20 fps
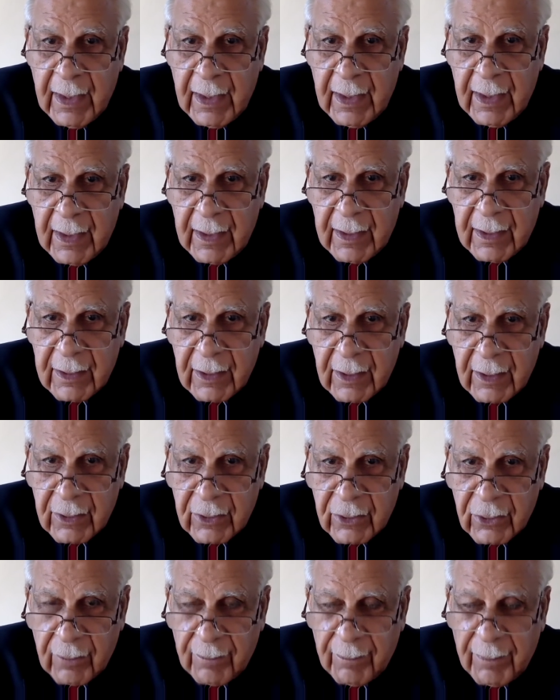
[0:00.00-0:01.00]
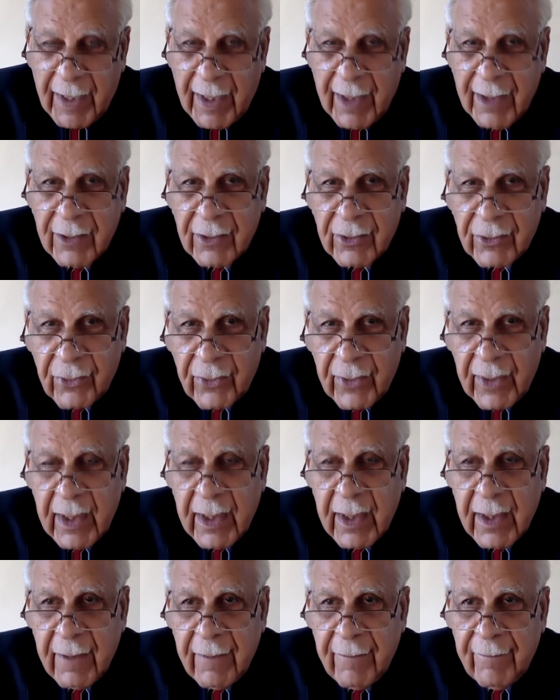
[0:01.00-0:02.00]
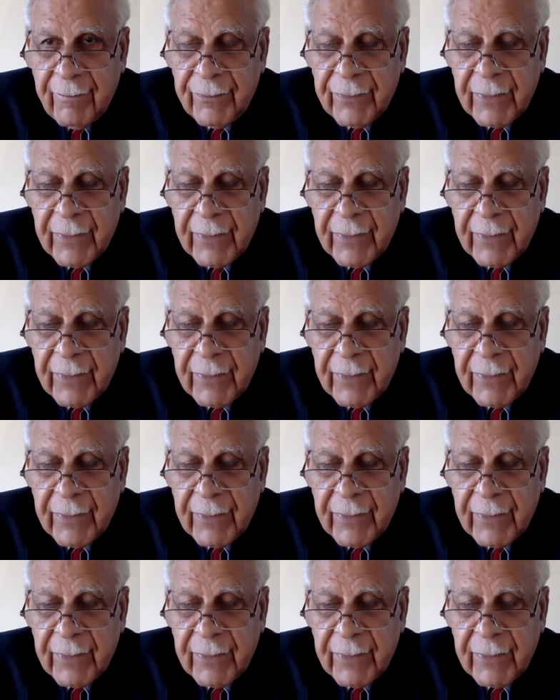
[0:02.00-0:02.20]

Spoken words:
And so part 3